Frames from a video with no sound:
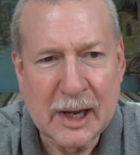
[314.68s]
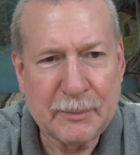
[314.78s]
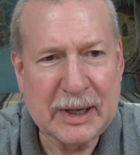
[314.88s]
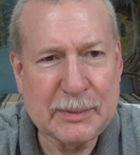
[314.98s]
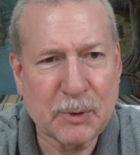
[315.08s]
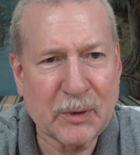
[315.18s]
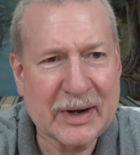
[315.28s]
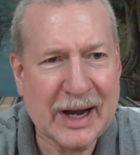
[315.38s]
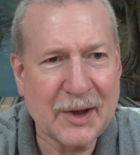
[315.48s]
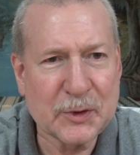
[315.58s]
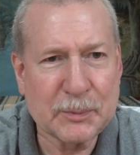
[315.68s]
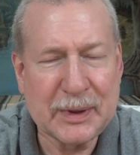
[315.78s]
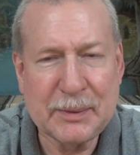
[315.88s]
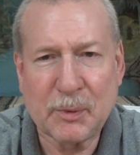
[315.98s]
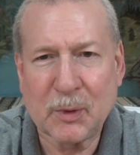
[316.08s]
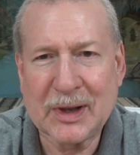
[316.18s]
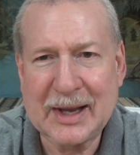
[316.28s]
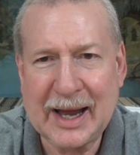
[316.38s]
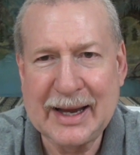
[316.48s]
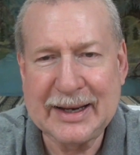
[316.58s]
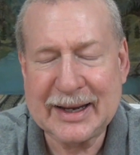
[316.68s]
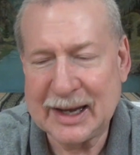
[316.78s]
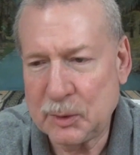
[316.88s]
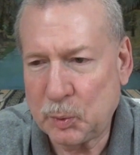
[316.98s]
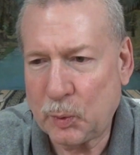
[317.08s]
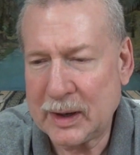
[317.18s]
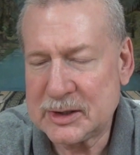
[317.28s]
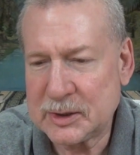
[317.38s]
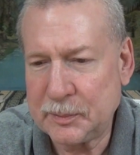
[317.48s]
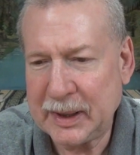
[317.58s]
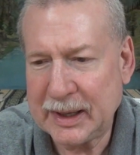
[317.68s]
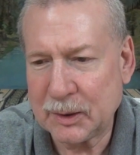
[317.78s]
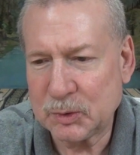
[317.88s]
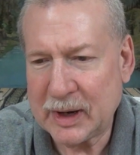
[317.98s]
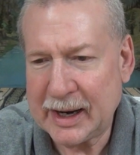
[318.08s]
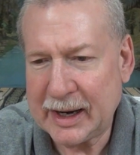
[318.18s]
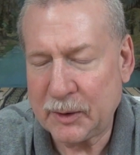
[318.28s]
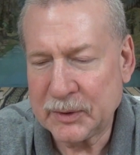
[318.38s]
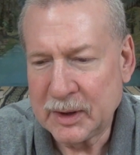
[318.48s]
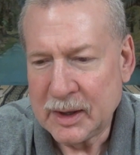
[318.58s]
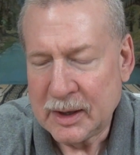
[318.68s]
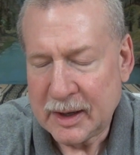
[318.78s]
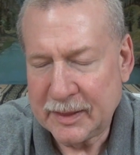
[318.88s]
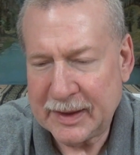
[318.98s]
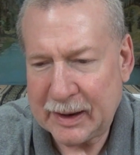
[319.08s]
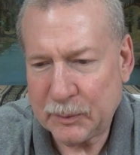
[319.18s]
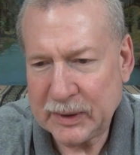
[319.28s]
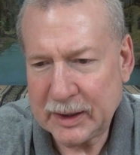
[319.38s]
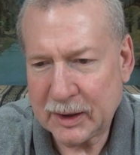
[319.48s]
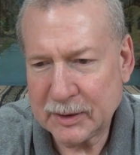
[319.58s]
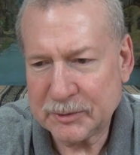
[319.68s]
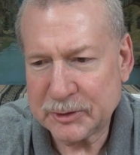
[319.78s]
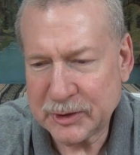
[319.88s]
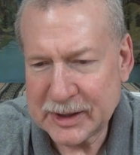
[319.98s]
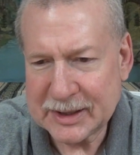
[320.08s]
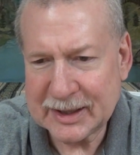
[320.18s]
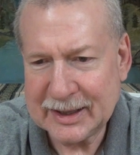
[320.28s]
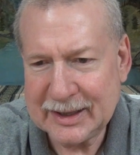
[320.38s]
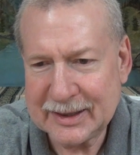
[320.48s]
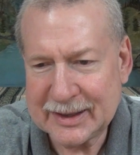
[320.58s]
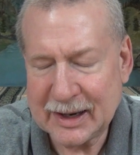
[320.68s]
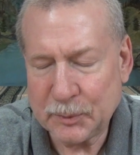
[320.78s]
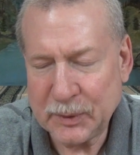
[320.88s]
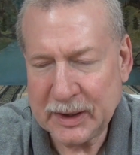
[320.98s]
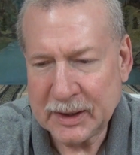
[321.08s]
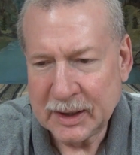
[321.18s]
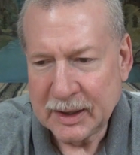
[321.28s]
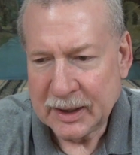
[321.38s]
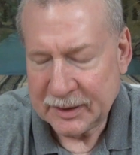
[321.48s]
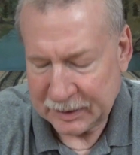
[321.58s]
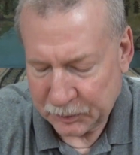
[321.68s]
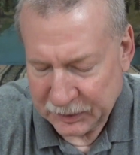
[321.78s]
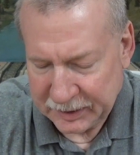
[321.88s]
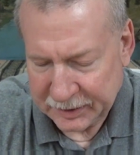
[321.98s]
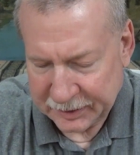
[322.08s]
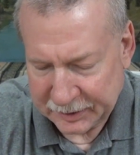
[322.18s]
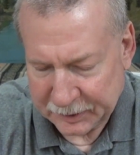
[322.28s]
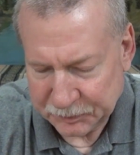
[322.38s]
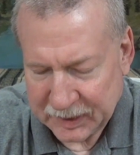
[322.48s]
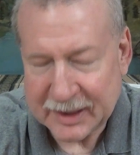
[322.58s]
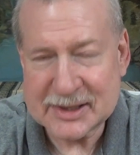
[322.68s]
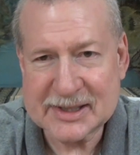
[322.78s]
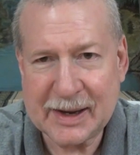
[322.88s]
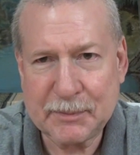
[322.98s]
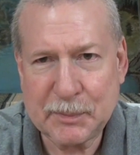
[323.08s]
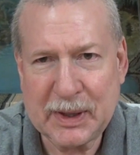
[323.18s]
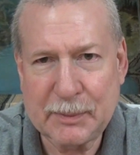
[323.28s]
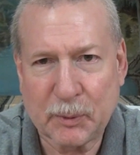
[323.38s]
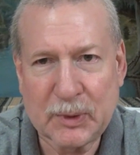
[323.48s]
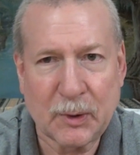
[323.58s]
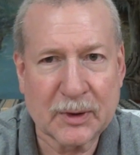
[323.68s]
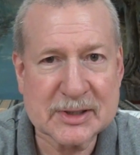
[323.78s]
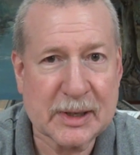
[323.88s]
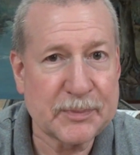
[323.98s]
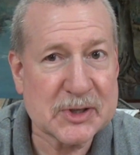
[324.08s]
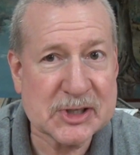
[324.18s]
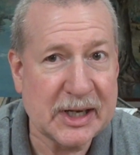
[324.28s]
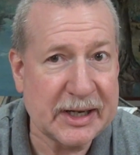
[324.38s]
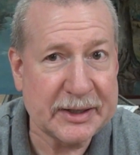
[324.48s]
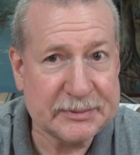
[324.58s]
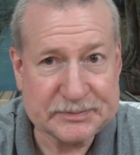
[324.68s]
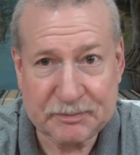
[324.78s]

people that other people like and want to be around, that we are friendly, that we, that we um, accept people. We don't accept the sin.